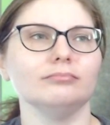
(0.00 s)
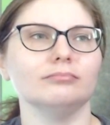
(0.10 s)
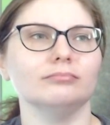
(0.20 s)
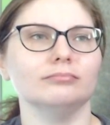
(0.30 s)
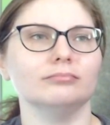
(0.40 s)

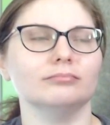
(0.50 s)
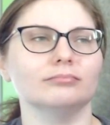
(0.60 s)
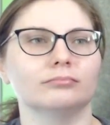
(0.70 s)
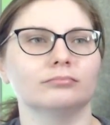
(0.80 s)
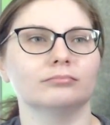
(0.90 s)

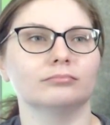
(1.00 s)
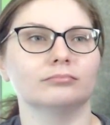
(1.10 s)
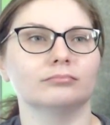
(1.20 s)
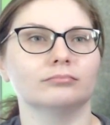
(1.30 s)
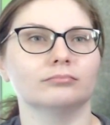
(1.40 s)

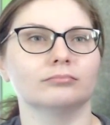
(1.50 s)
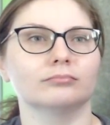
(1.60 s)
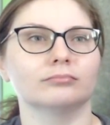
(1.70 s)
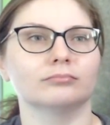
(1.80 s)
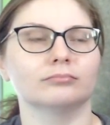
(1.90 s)

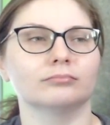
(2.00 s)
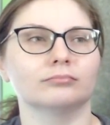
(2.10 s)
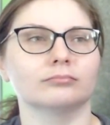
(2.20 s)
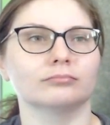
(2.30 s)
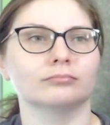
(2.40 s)

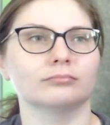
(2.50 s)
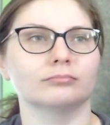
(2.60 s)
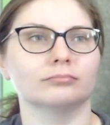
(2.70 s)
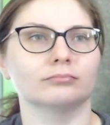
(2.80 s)
(silent)